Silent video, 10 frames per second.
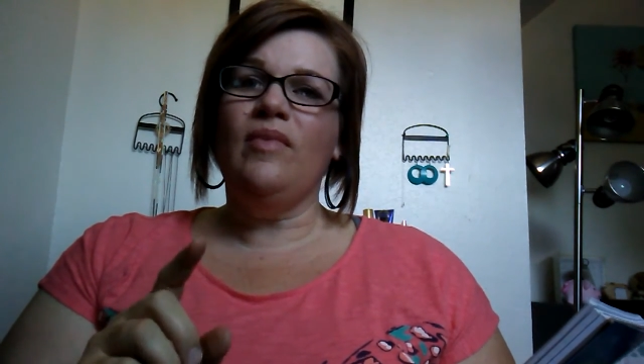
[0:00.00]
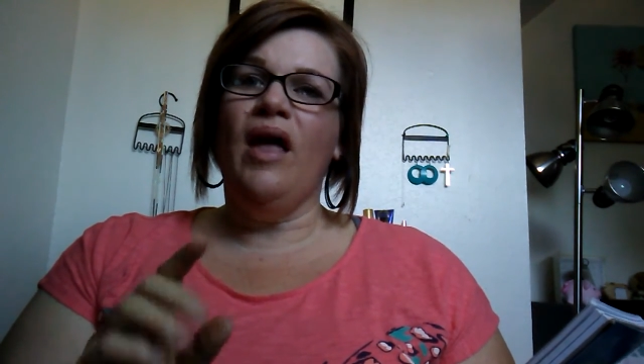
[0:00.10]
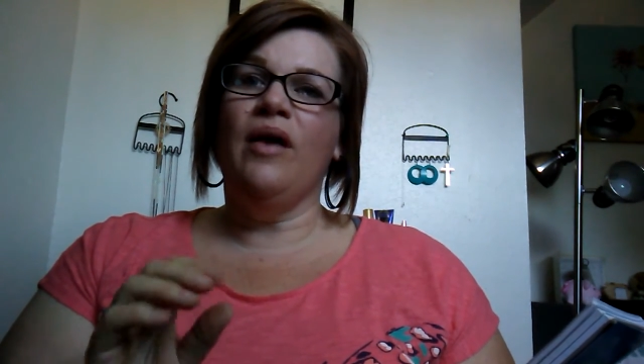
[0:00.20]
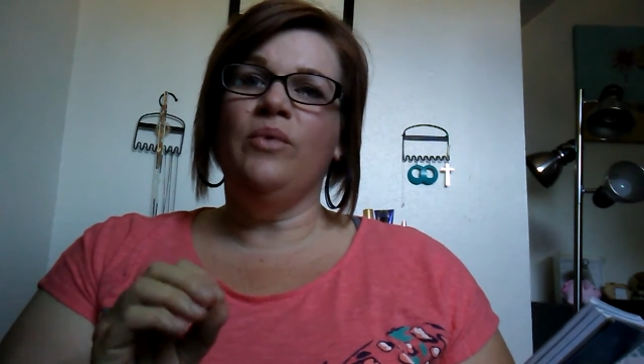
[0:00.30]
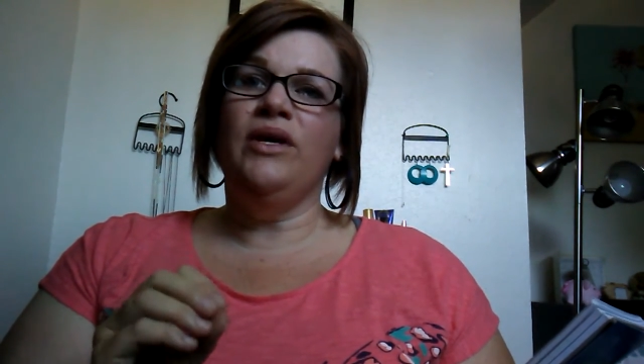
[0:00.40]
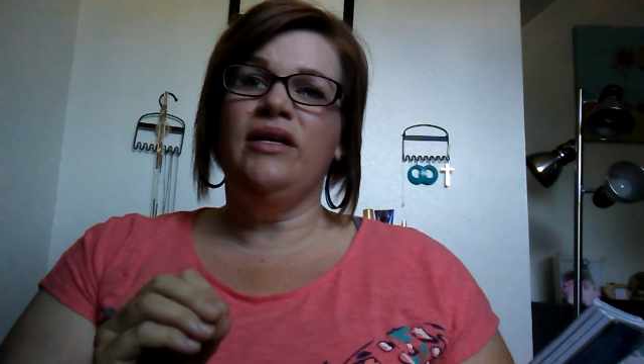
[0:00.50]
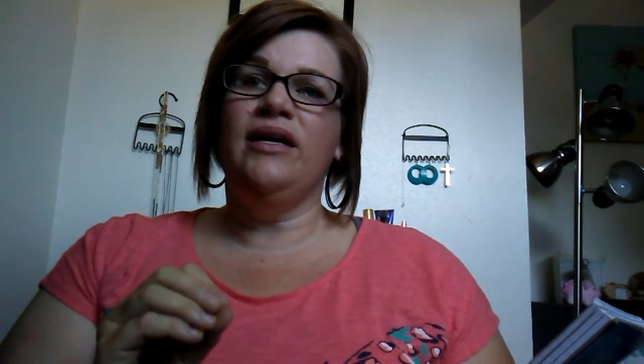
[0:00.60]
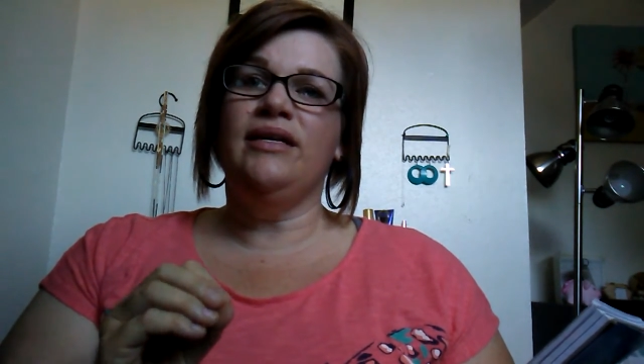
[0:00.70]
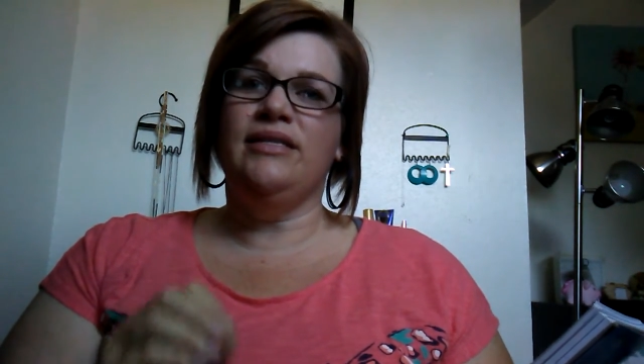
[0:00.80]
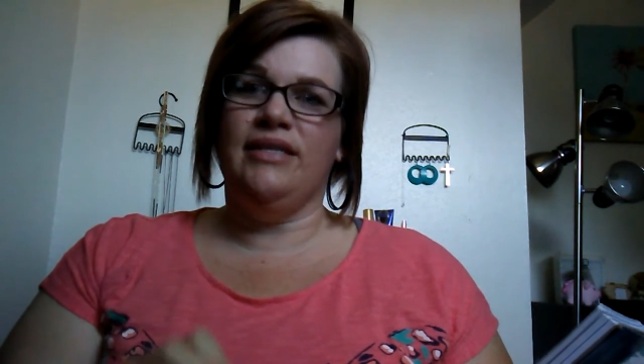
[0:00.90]
I would
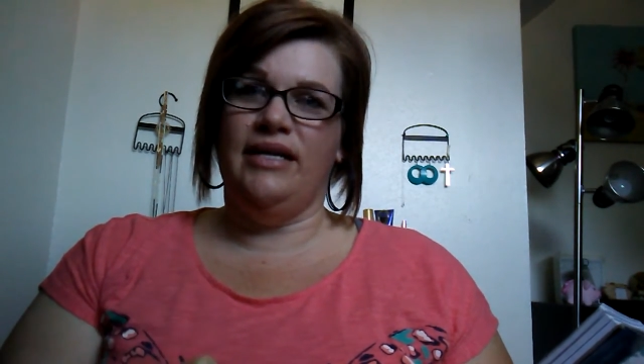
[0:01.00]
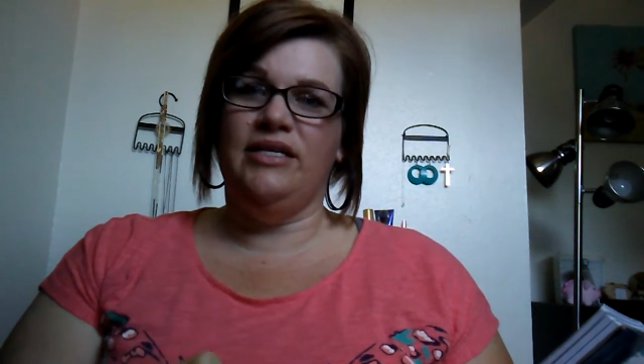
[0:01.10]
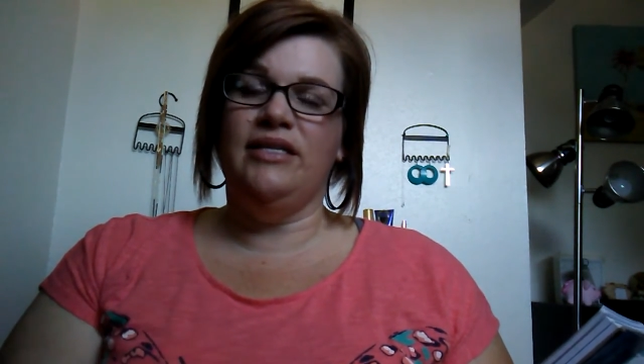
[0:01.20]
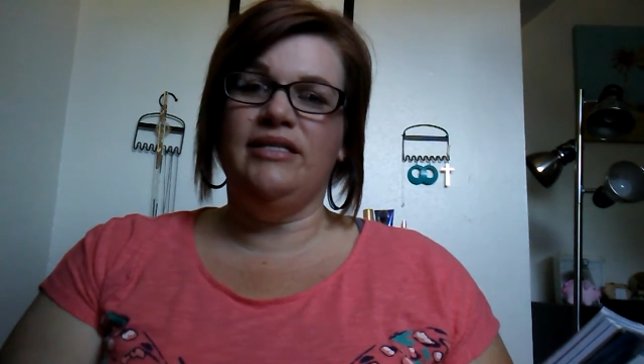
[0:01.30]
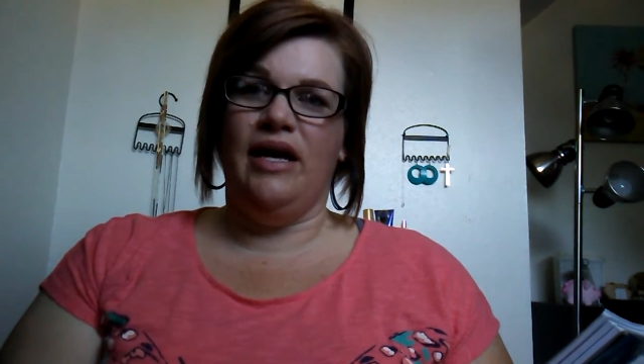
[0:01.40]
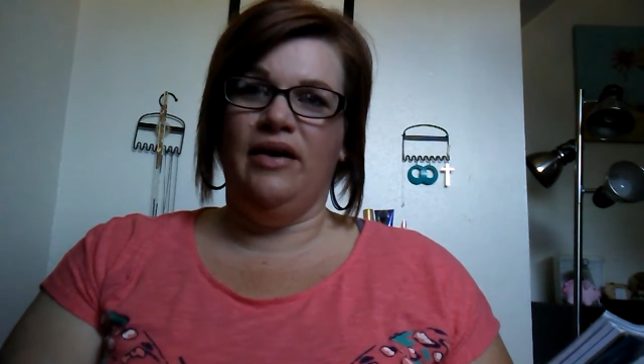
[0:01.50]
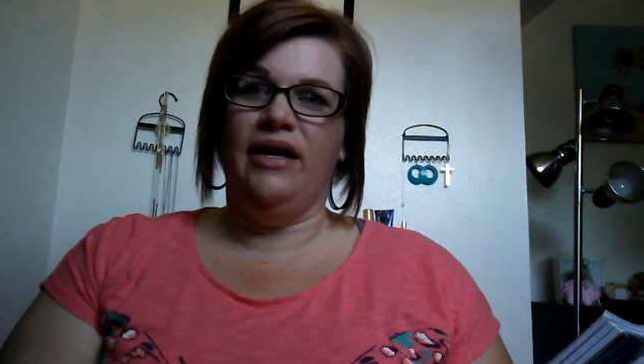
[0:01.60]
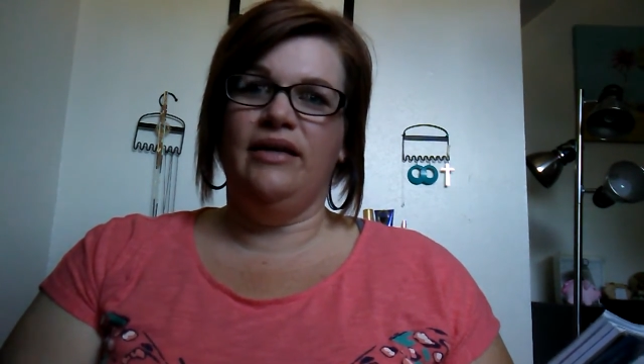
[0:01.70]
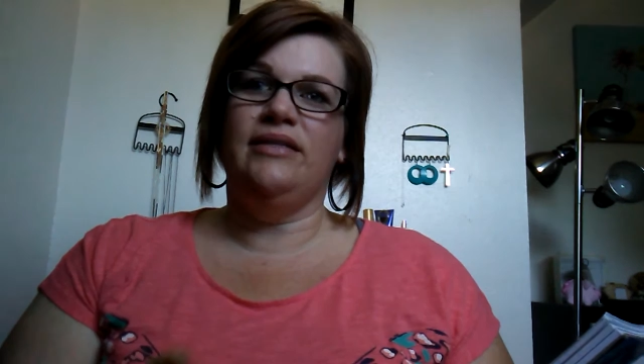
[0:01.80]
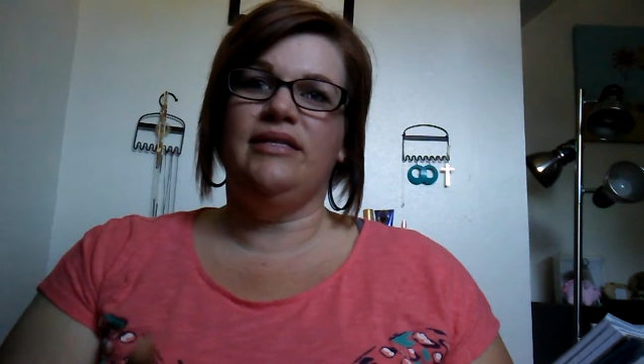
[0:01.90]
say to
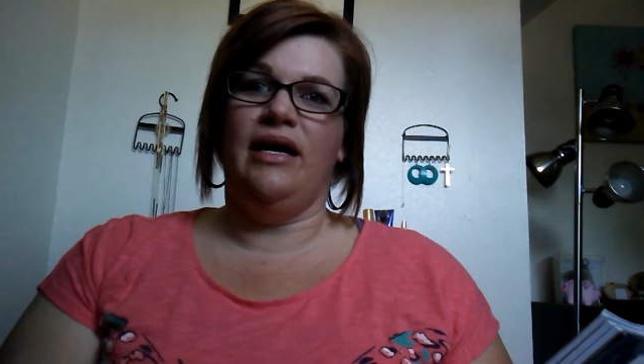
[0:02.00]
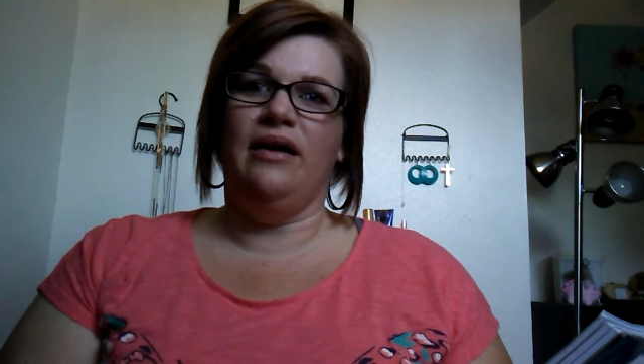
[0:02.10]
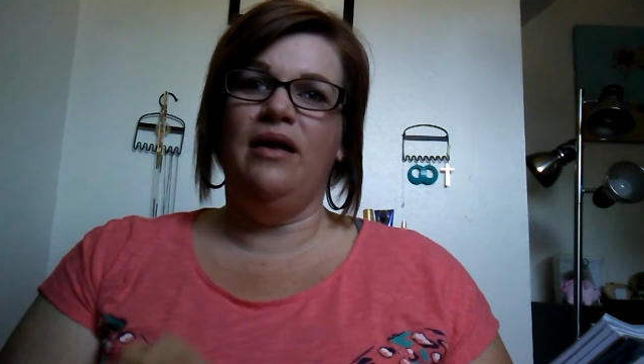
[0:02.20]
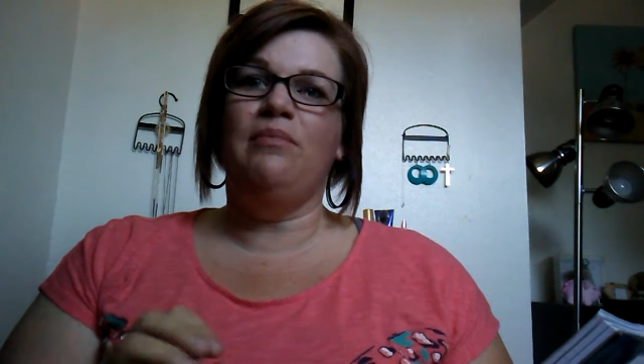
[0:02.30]
Sarah, "Sarah,